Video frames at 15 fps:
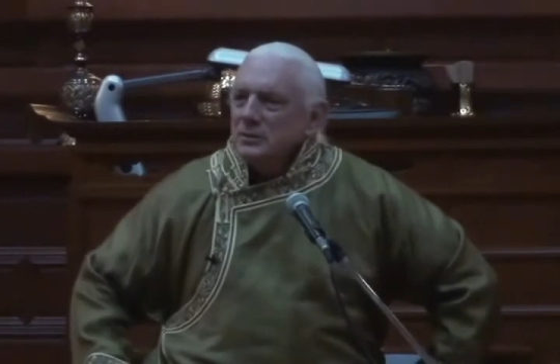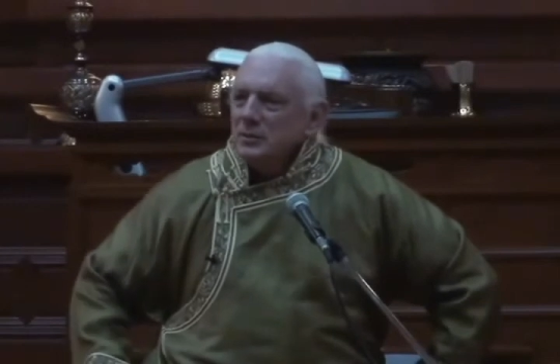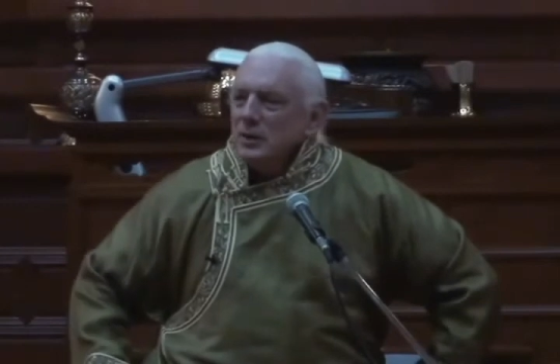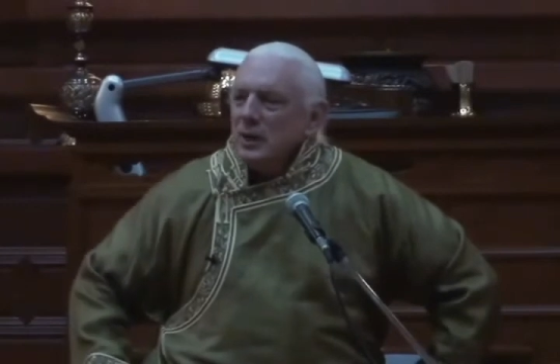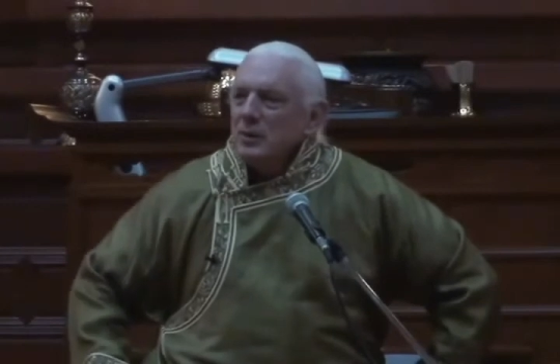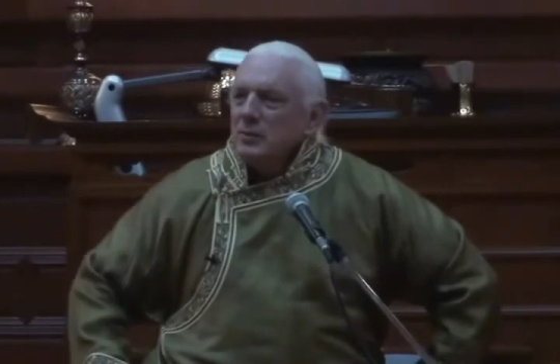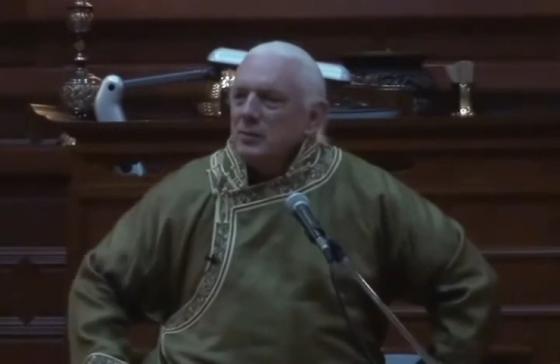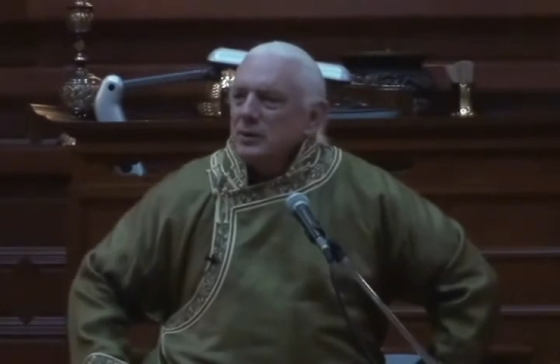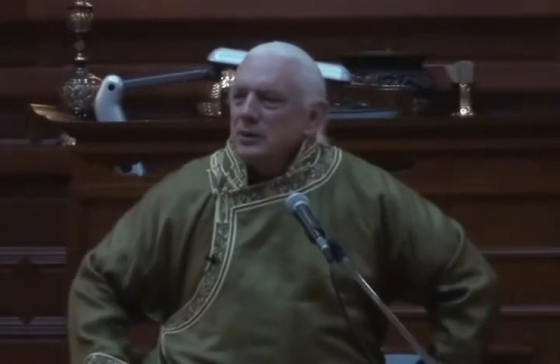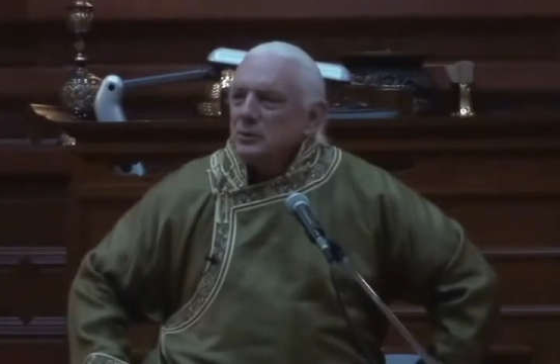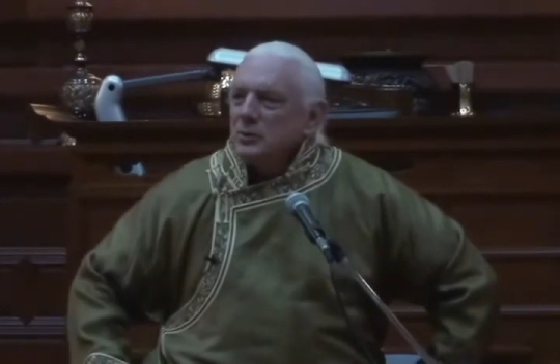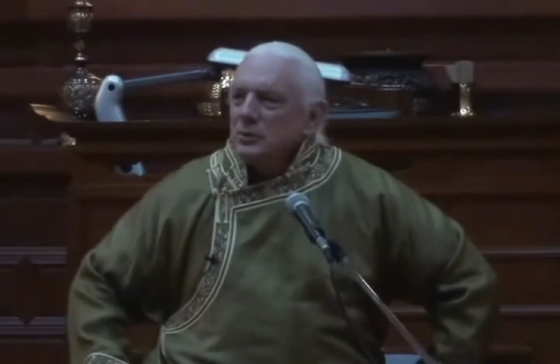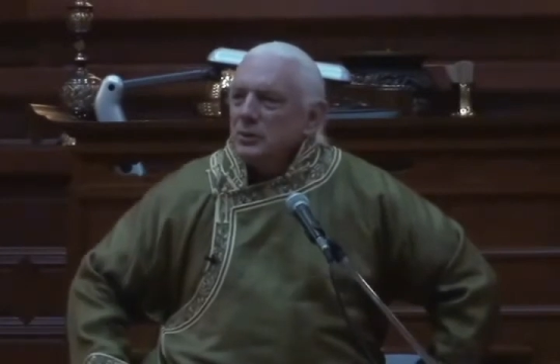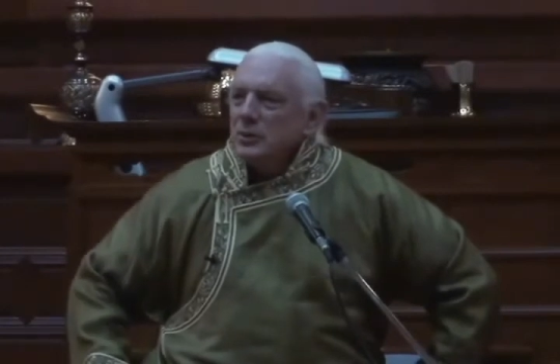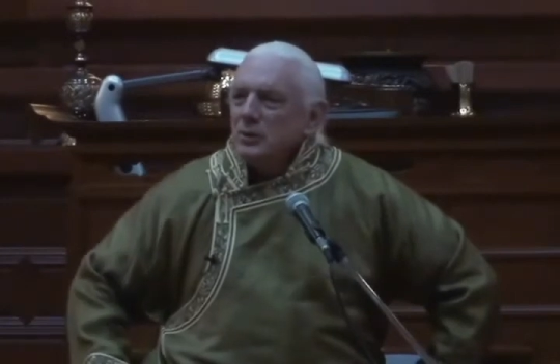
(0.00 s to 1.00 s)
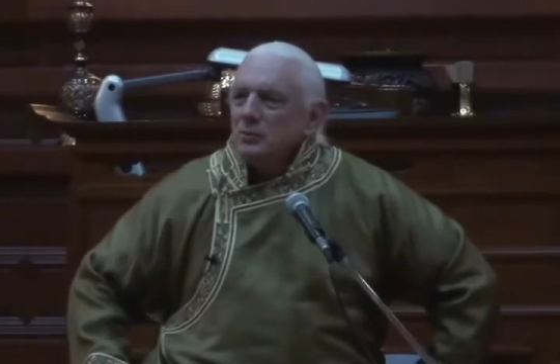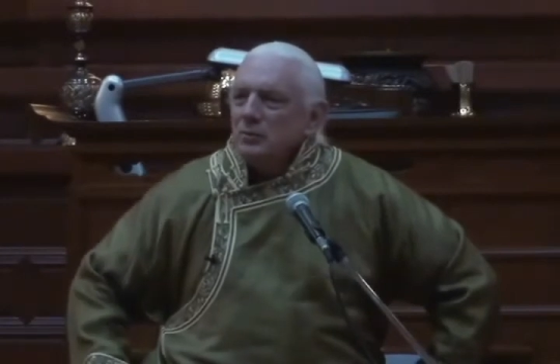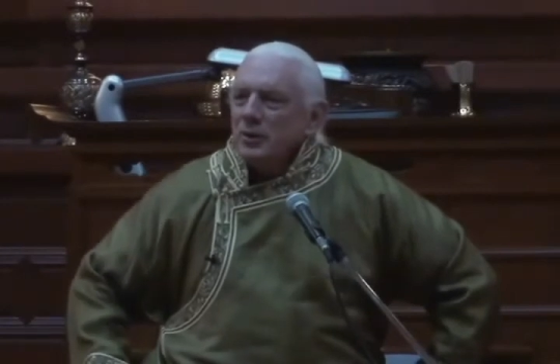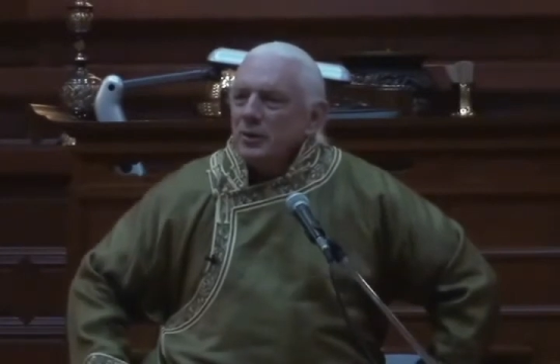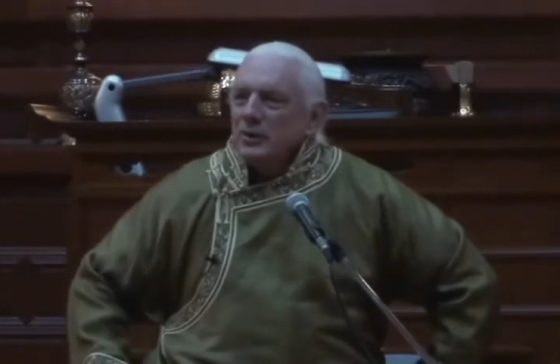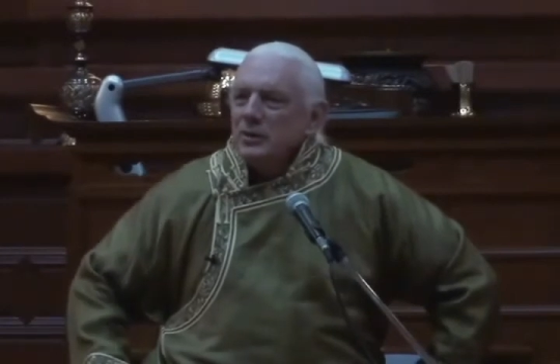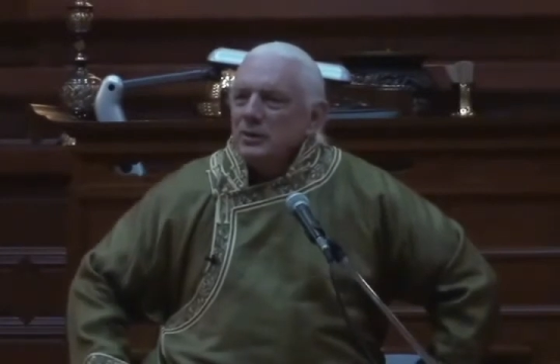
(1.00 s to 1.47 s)
libraries were all
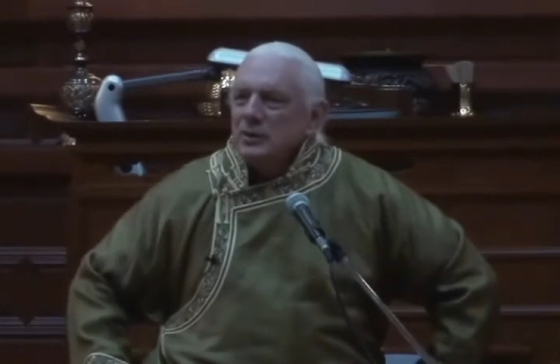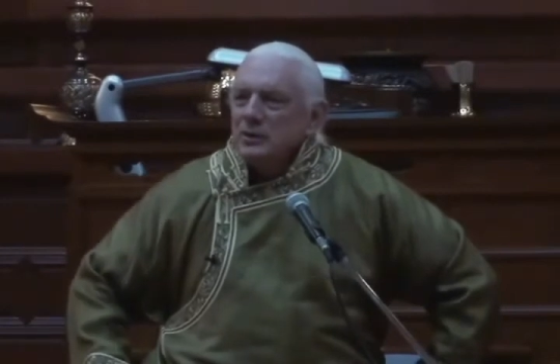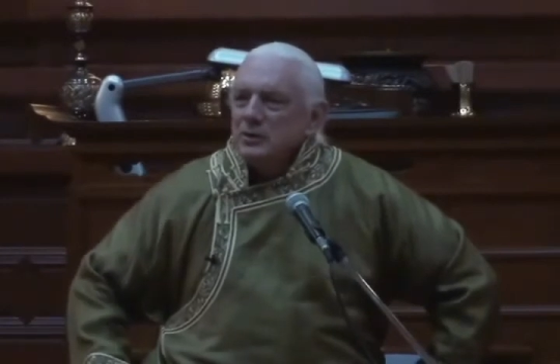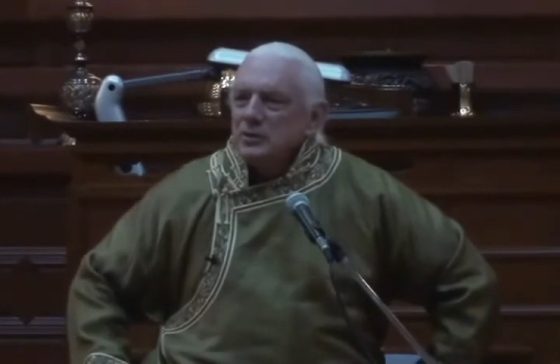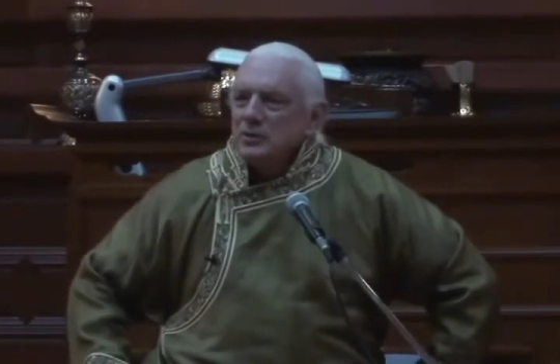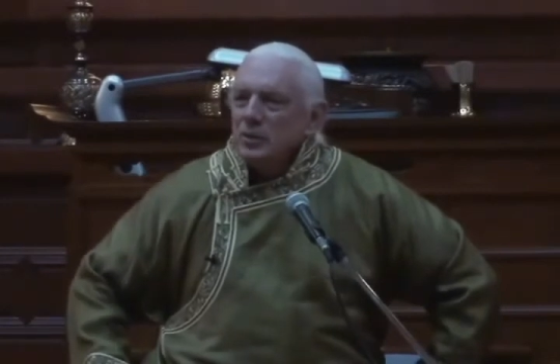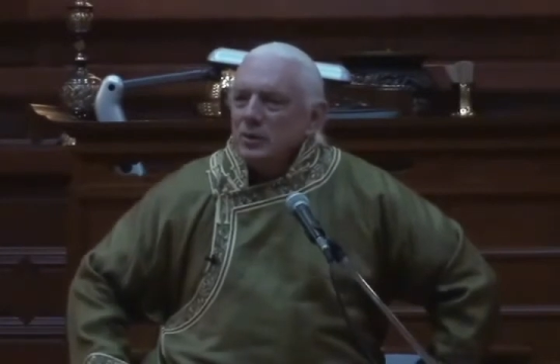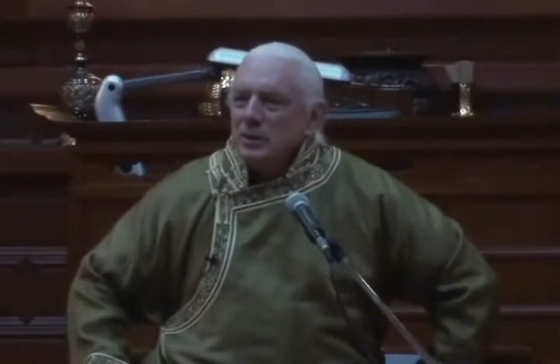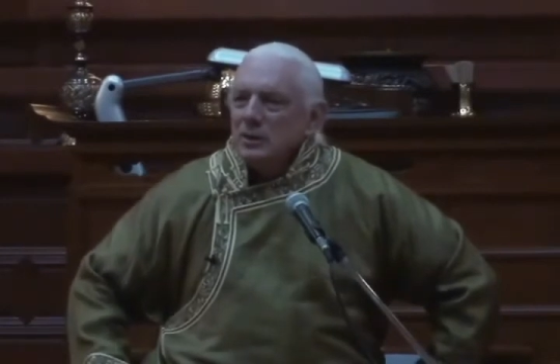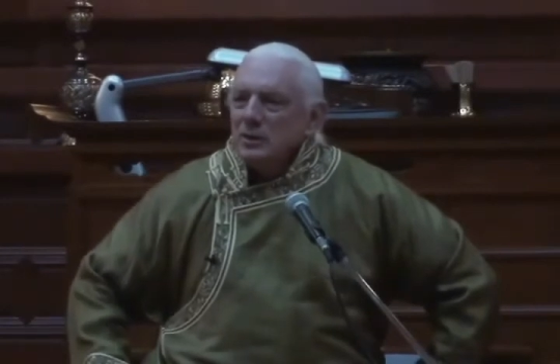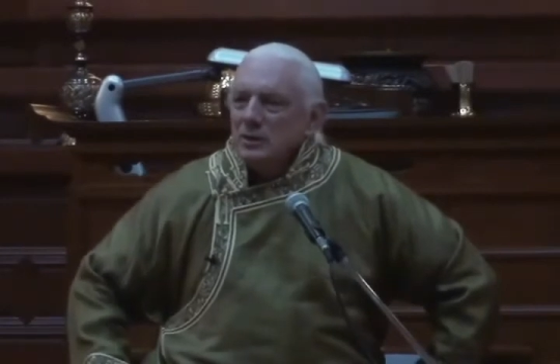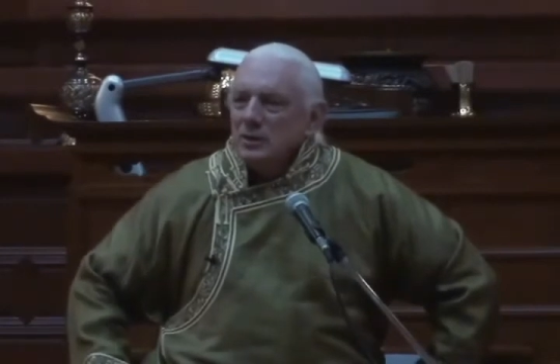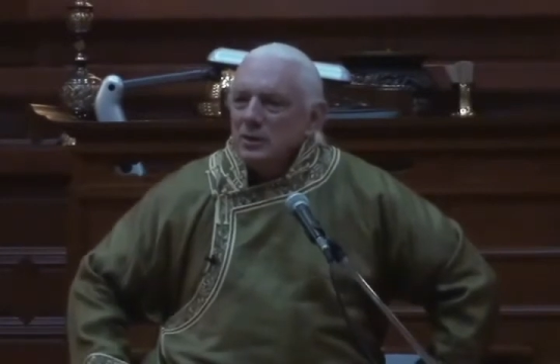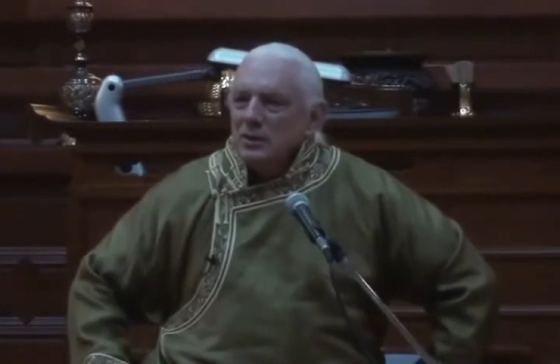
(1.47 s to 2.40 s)
burned and destroyed,